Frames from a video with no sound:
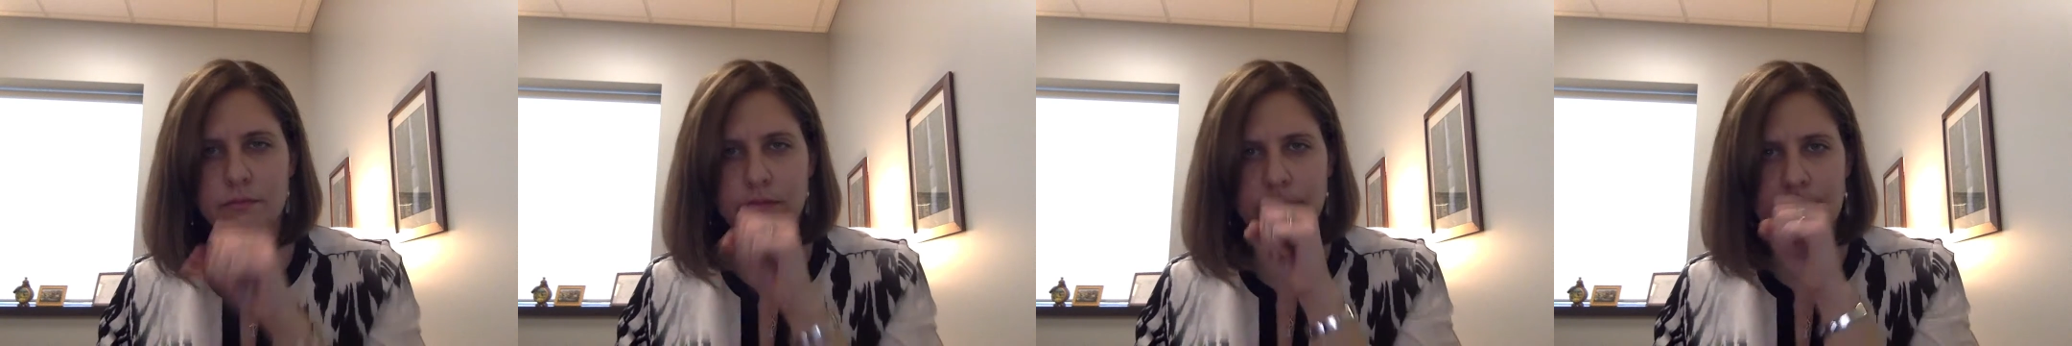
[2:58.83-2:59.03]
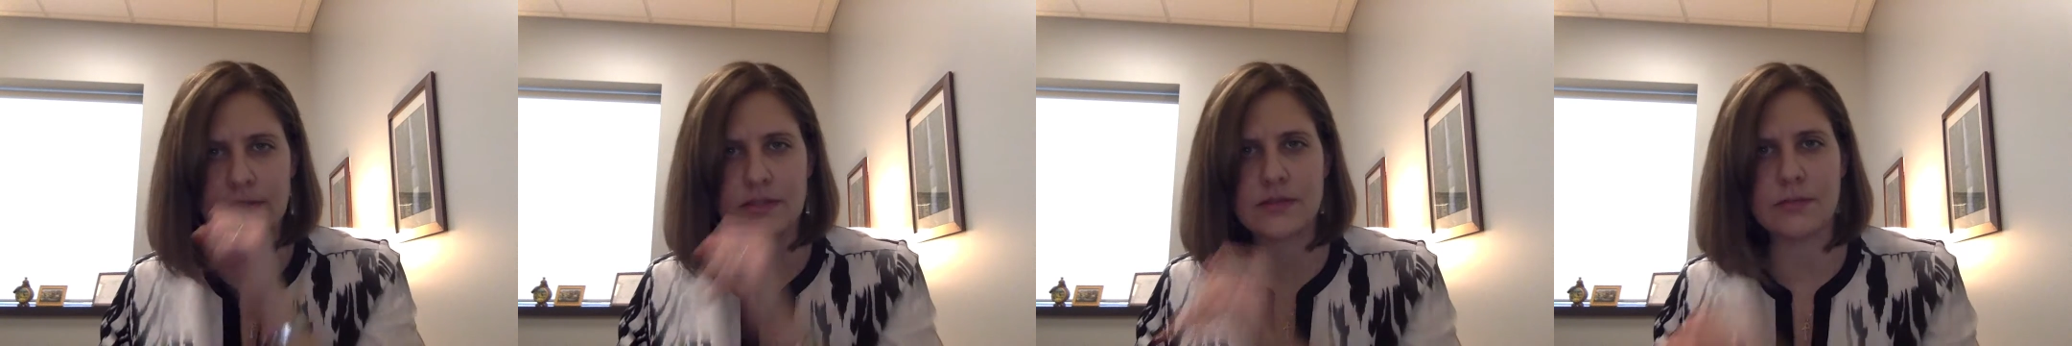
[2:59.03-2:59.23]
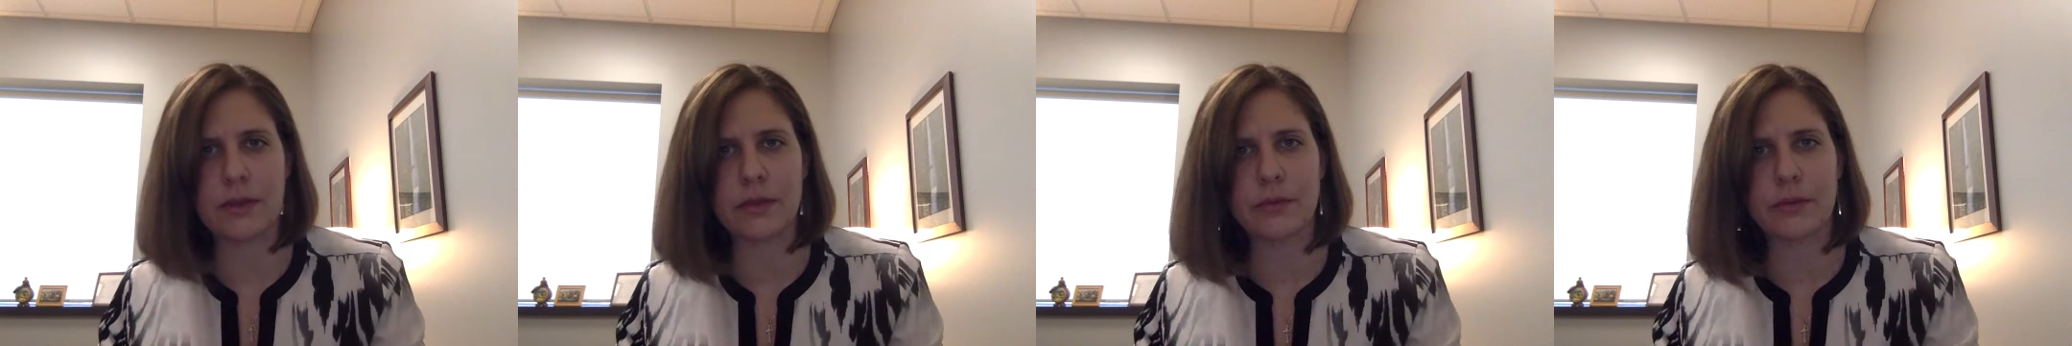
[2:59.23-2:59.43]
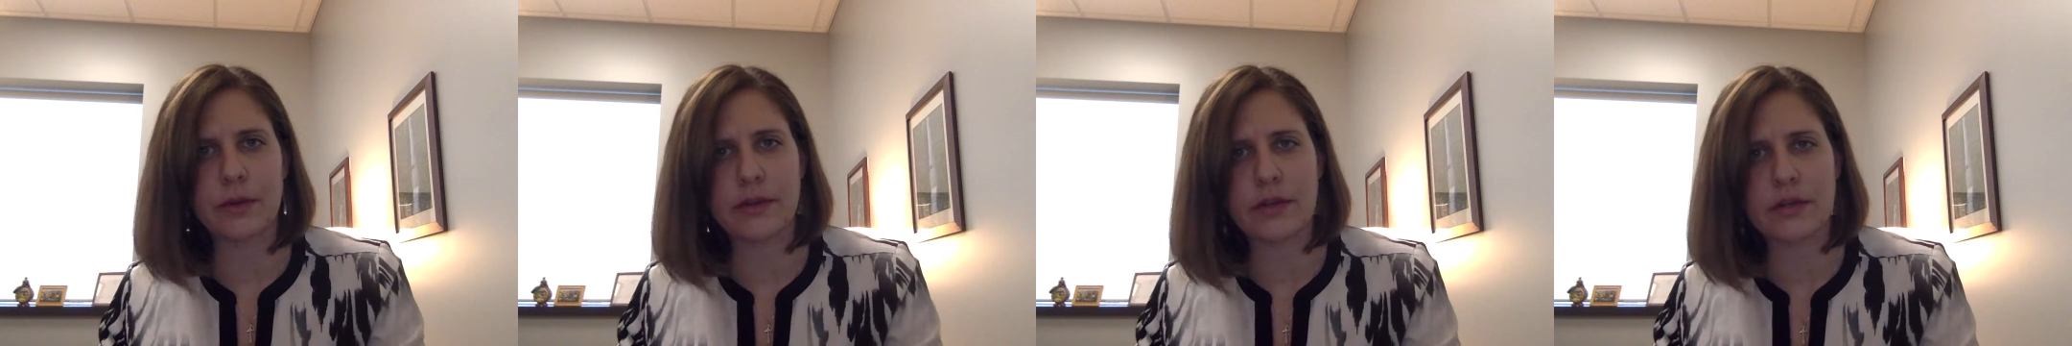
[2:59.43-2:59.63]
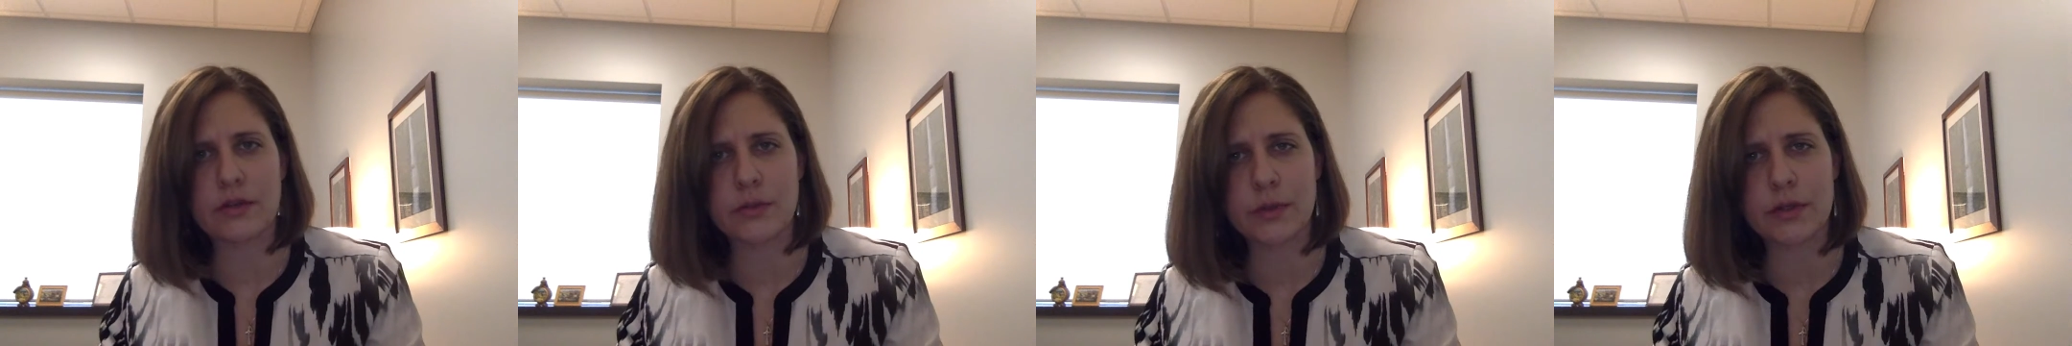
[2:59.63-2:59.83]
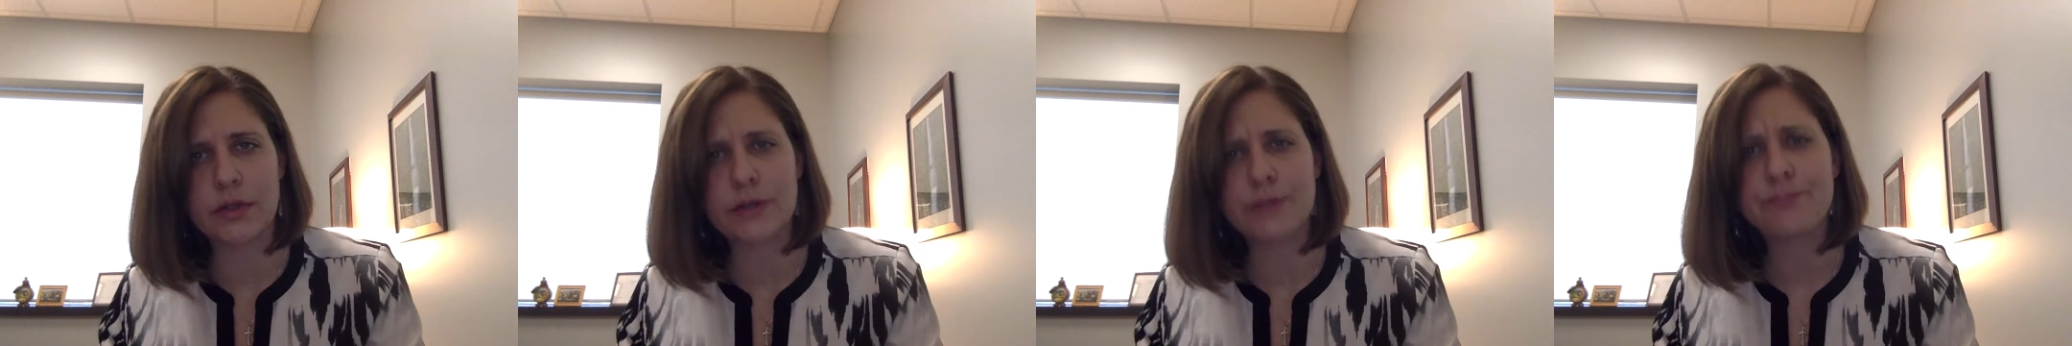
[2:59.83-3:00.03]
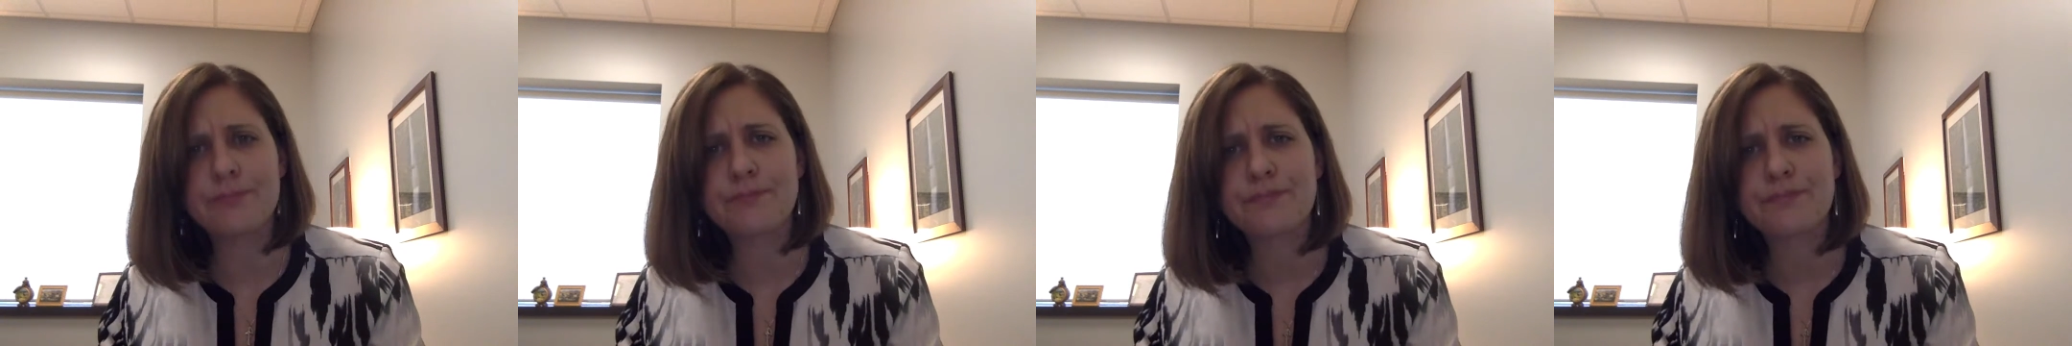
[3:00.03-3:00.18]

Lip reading: Throughout that tour,